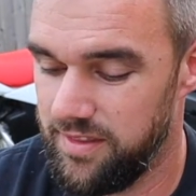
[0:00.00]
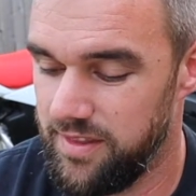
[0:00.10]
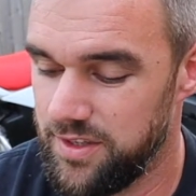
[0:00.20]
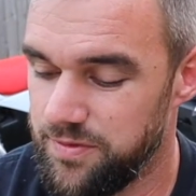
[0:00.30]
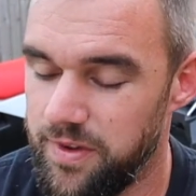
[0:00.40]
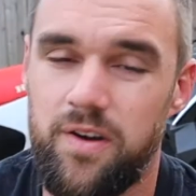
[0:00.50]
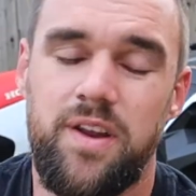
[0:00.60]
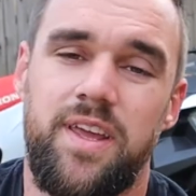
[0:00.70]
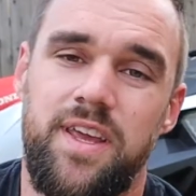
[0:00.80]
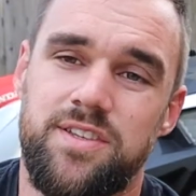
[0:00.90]
it's
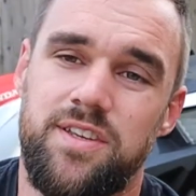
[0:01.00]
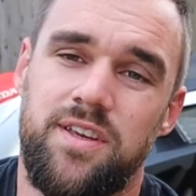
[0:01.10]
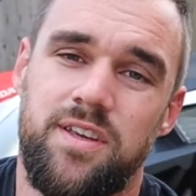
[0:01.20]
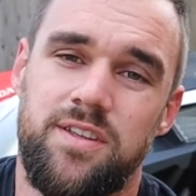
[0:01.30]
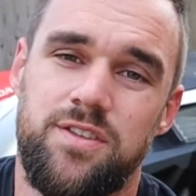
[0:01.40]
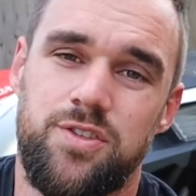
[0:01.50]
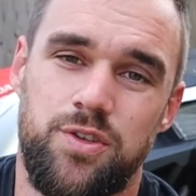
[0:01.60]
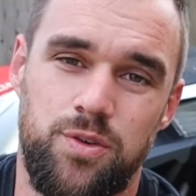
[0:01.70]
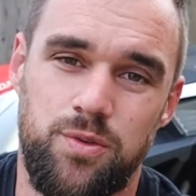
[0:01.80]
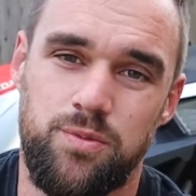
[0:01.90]
very easy
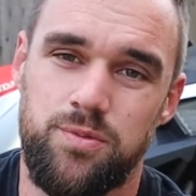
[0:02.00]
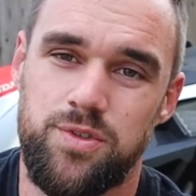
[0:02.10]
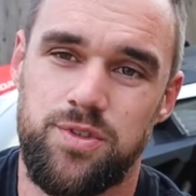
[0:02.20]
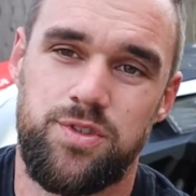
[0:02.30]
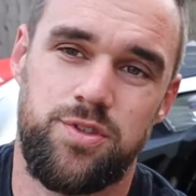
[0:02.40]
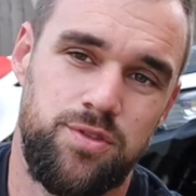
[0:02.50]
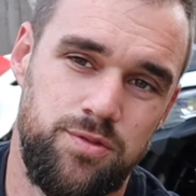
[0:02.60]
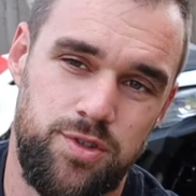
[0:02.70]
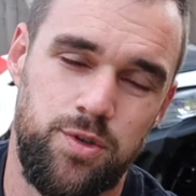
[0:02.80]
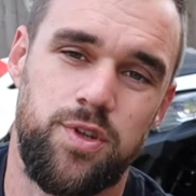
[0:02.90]
to
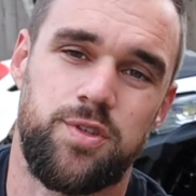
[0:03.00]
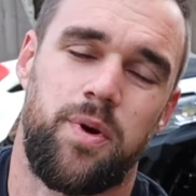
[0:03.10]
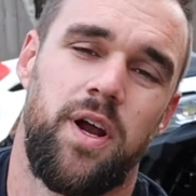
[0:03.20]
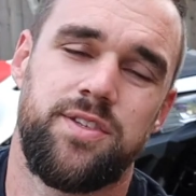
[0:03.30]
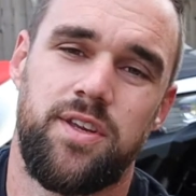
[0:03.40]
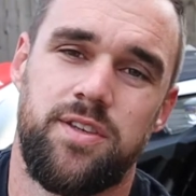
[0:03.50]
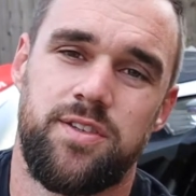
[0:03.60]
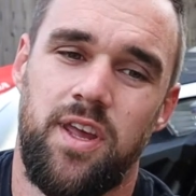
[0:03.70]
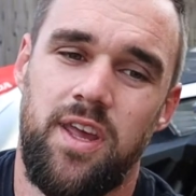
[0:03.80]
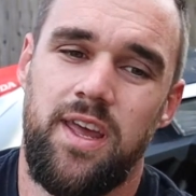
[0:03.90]
do this
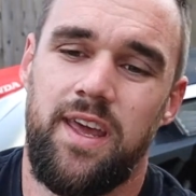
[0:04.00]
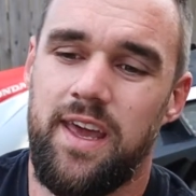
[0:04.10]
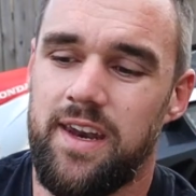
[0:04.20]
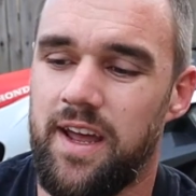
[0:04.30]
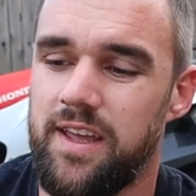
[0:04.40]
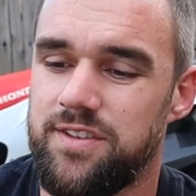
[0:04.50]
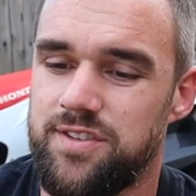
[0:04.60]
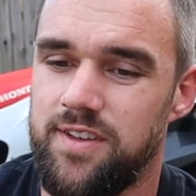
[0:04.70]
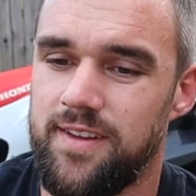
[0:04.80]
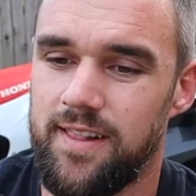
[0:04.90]
process, and I
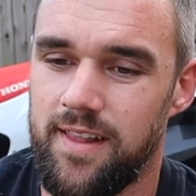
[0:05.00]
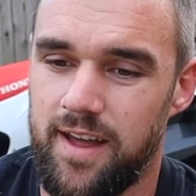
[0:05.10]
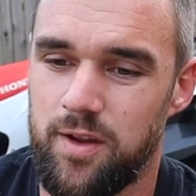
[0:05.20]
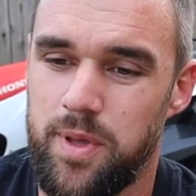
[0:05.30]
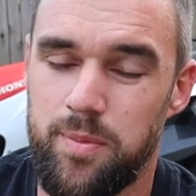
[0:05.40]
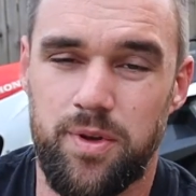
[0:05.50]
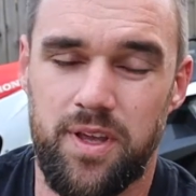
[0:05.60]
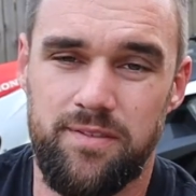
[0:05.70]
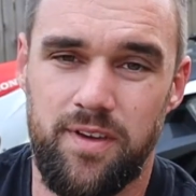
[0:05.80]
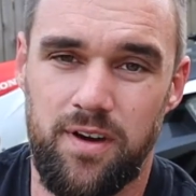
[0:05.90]
see a lot of people
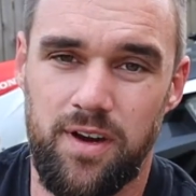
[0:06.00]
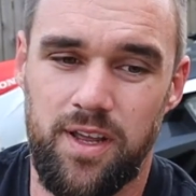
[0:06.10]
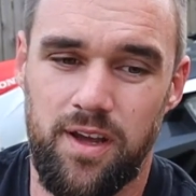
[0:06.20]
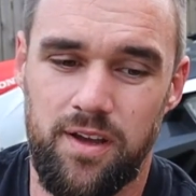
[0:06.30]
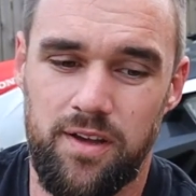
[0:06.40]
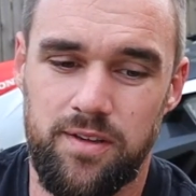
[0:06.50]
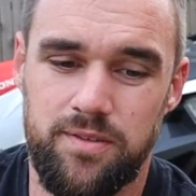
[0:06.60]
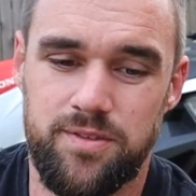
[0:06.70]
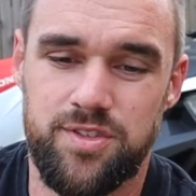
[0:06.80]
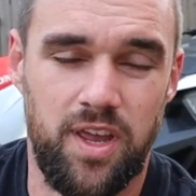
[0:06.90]
get very
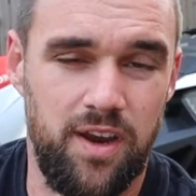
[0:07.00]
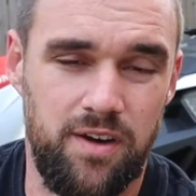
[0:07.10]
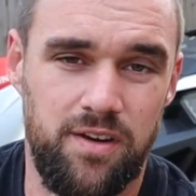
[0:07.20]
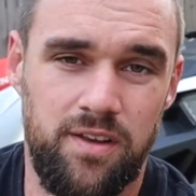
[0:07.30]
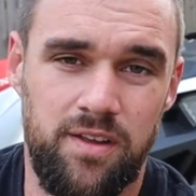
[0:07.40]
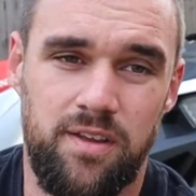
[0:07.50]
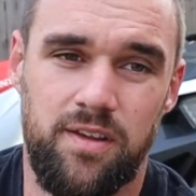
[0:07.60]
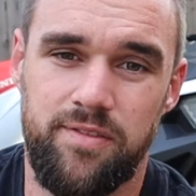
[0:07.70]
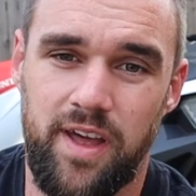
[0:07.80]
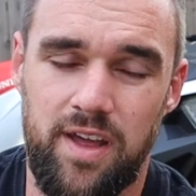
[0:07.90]
scared
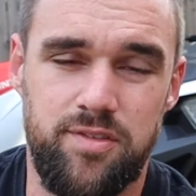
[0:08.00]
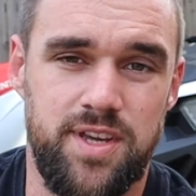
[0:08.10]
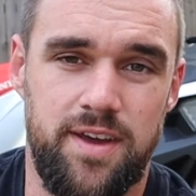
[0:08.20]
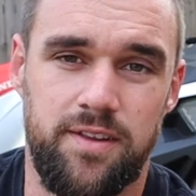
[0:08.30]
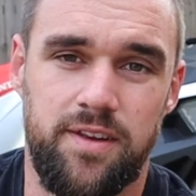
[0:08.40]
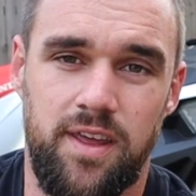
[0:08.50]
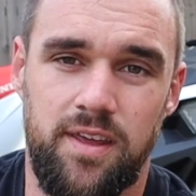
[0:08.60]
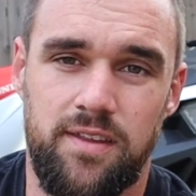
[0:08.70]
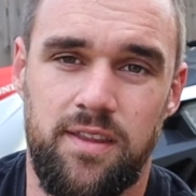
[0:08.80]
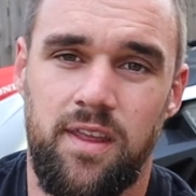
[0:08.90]
of not having title in
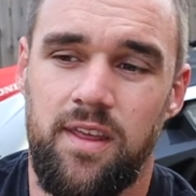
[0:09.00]
hand.